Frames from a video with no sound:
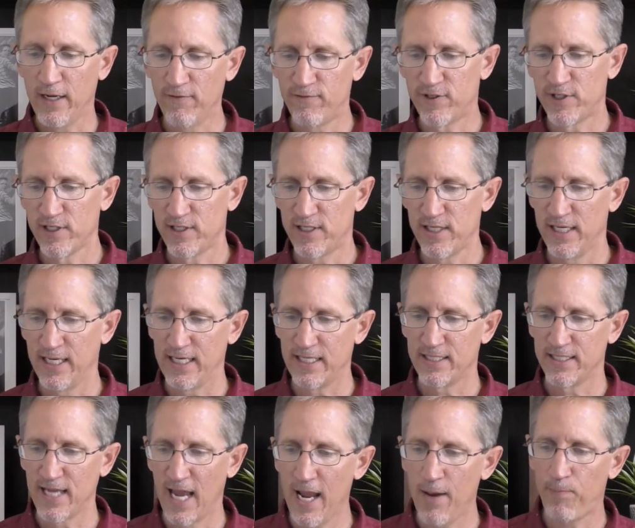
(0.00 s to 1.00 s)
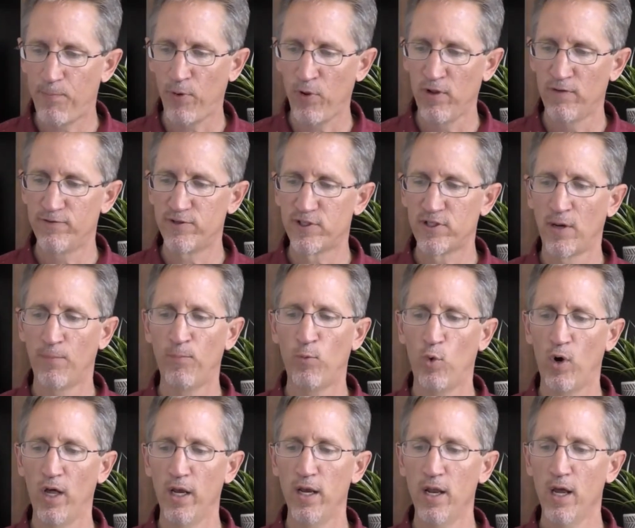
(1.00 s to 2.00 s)
gives us an example of
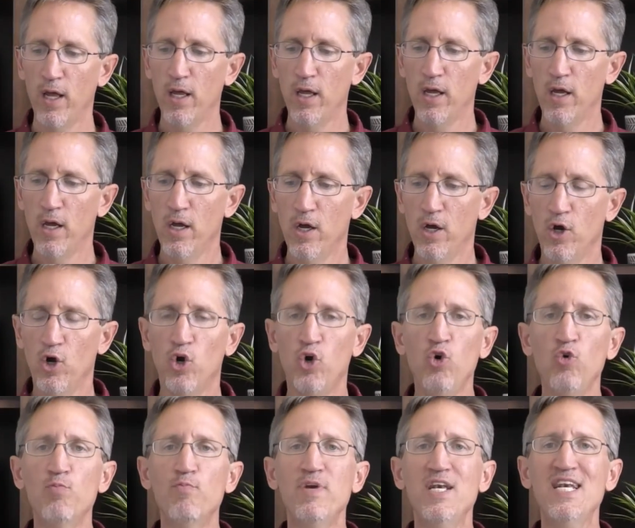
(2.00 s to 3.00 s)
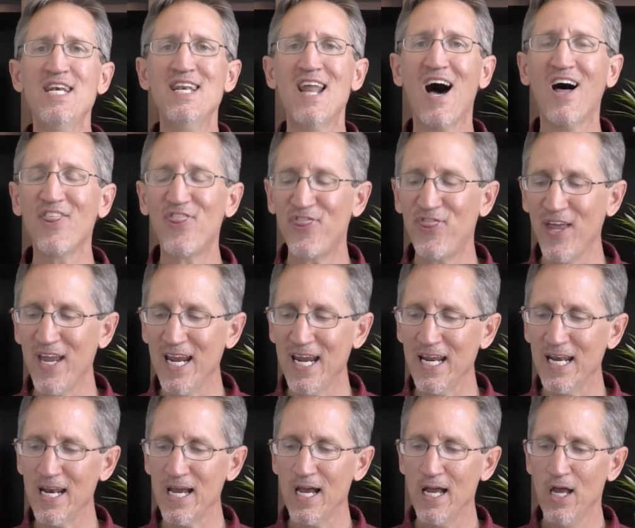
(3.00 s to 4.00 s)
someone whom
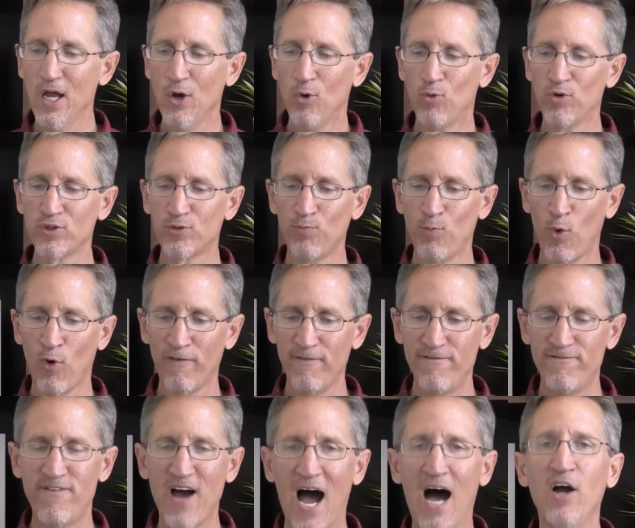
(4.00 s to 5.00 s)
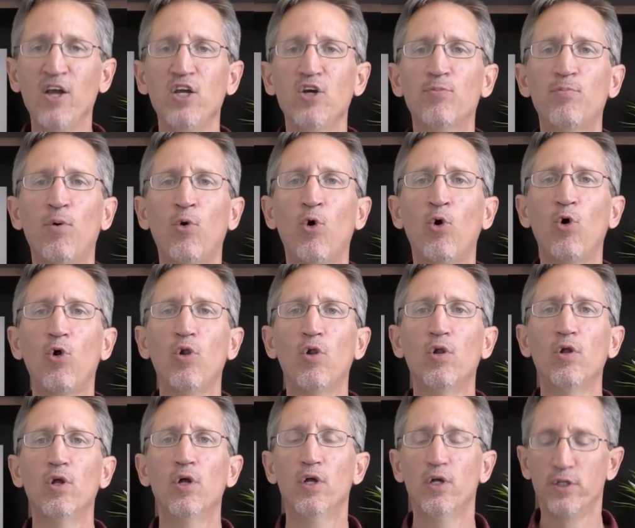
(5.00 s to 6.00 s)
nothing was more
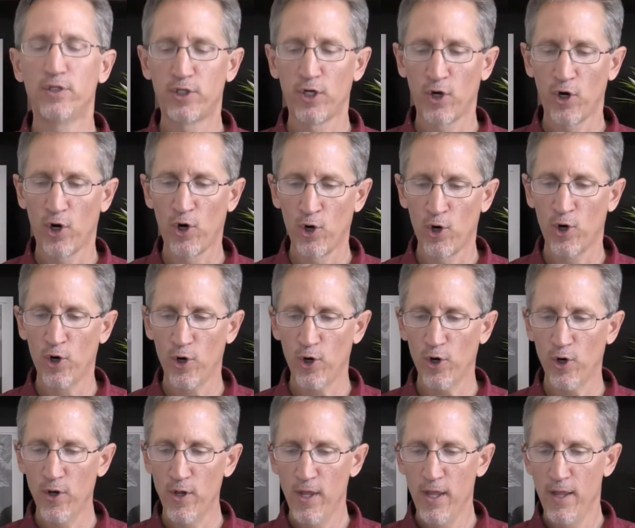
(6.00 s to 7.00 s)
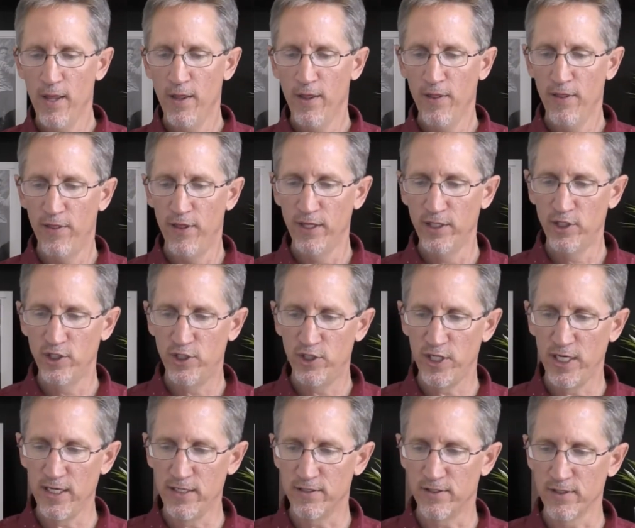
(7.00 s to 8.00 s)
valuable to her than
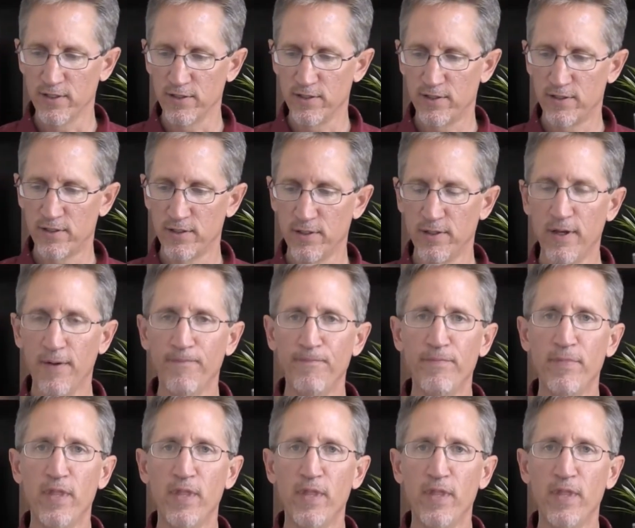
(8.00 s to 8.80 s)
Jesus.